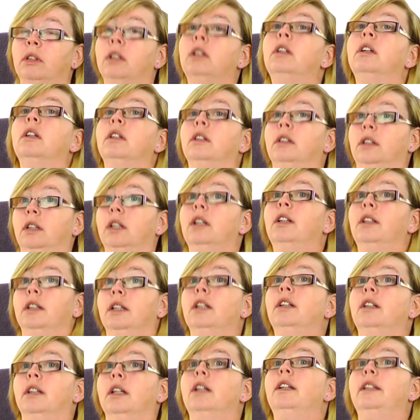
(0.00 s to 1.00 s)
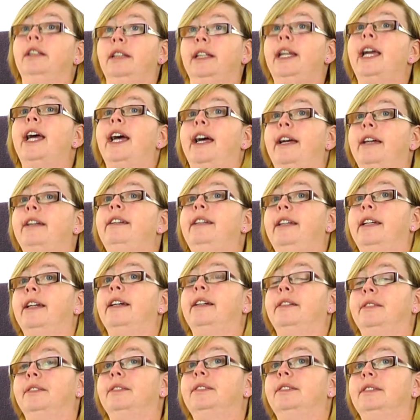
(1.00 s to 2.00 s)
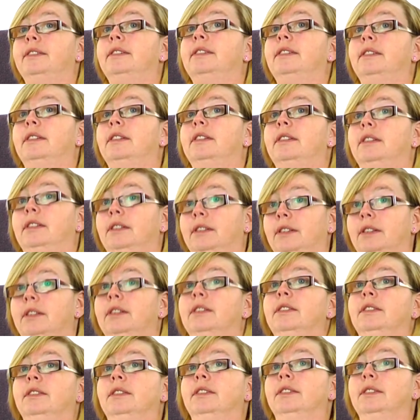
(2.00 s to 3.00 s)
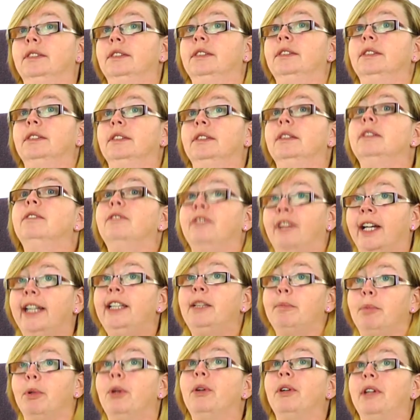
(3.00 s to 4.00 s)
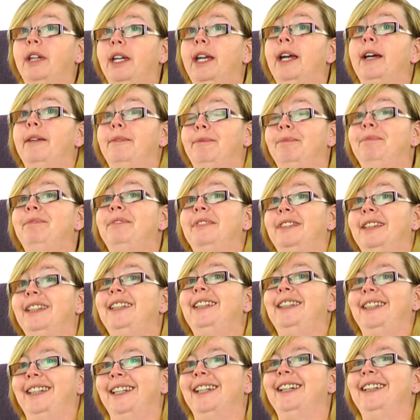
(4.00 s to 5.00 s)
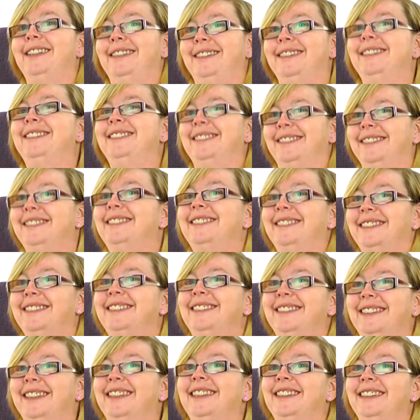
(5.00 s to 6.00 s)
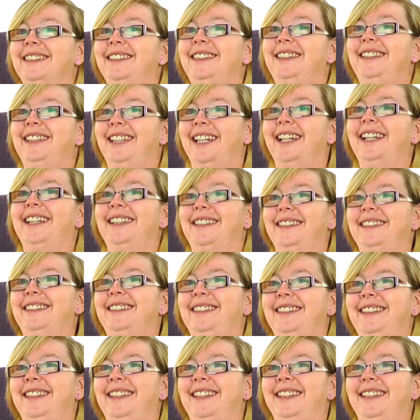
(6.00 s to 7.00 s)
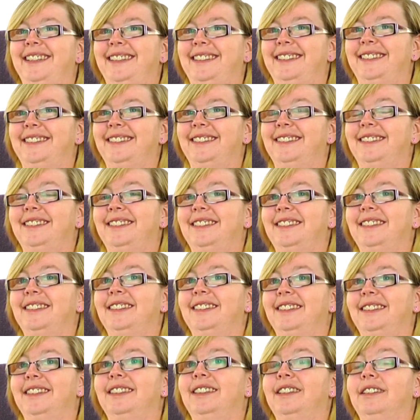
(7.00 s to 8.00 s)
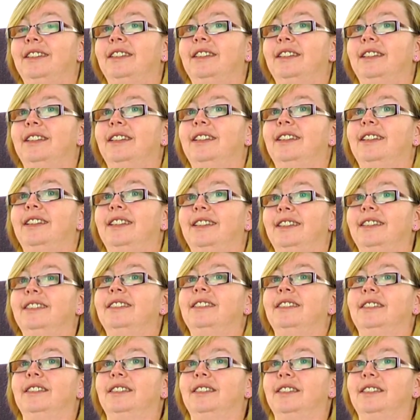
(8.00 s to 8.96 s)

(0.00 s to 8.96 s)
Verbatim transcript: you actually meet up as well. Yeah. And you yeah. met met that friend through Facebook. Facebook. Wow. Yeah. I mean, that shows yeah. you how things are going these days, doesn't it? Yeah because we also try to,